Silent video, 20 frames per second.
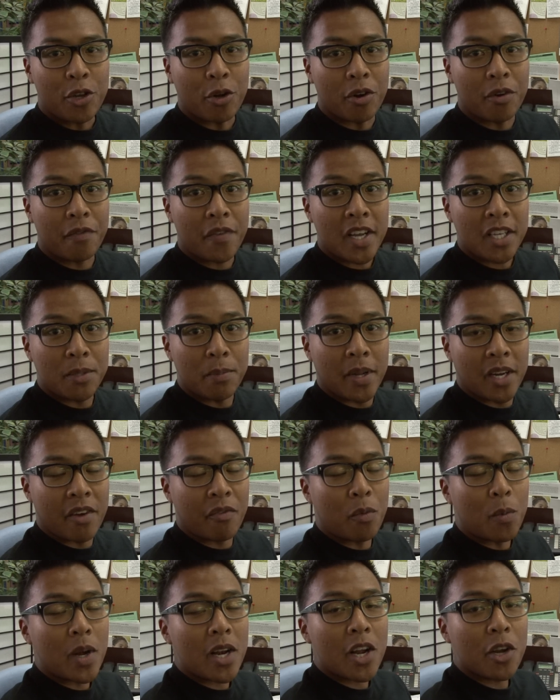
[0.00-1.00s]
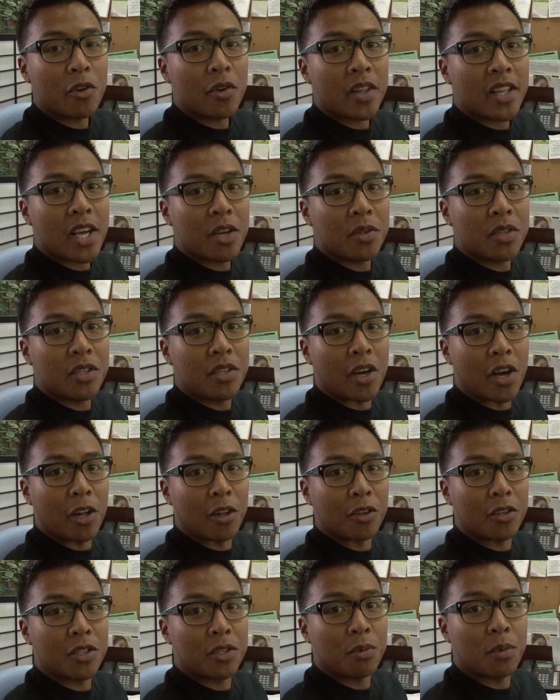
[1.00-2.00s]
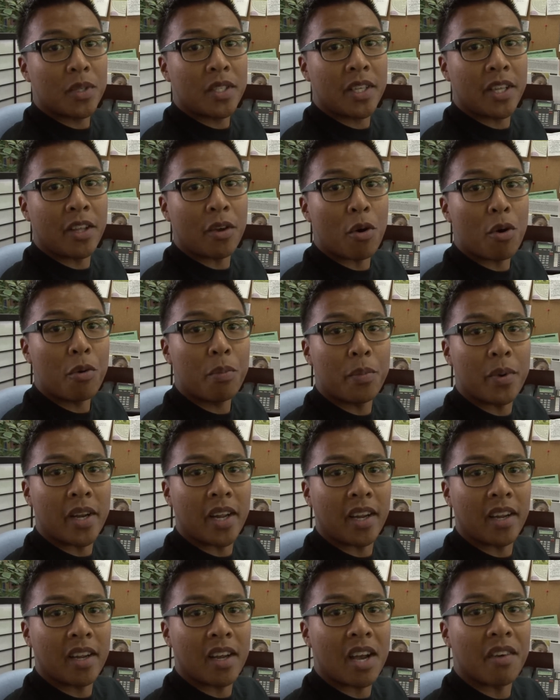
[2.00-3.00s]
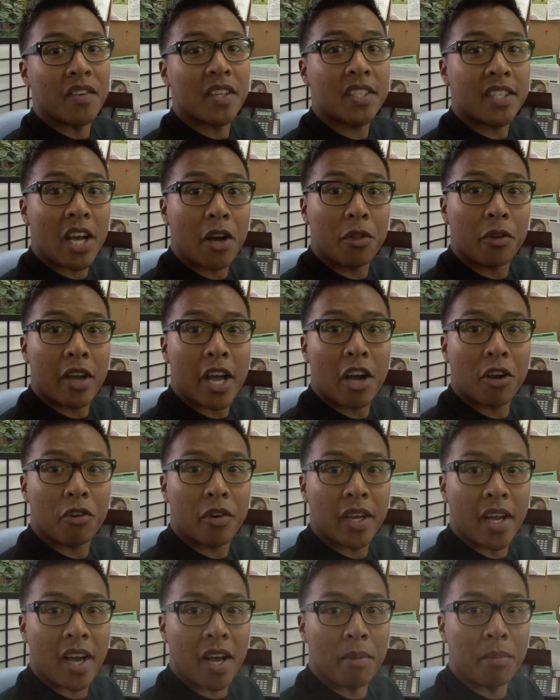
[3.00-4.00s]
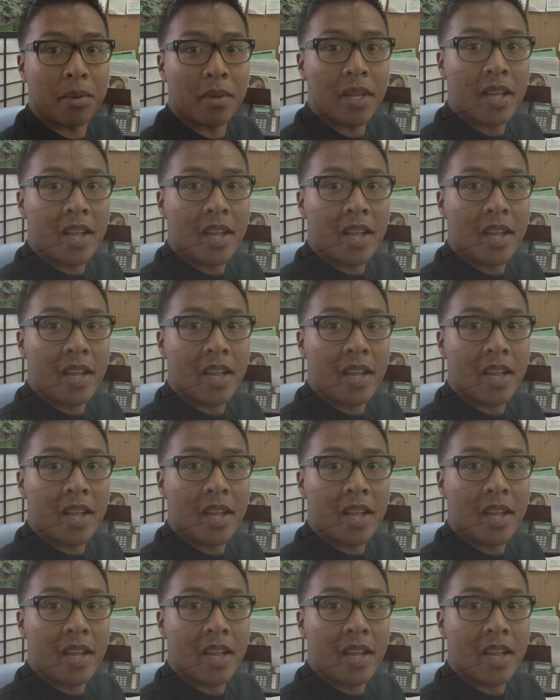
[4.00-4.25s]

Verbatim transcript: Your investment of $100,000 would see the opening of a South Calgary hub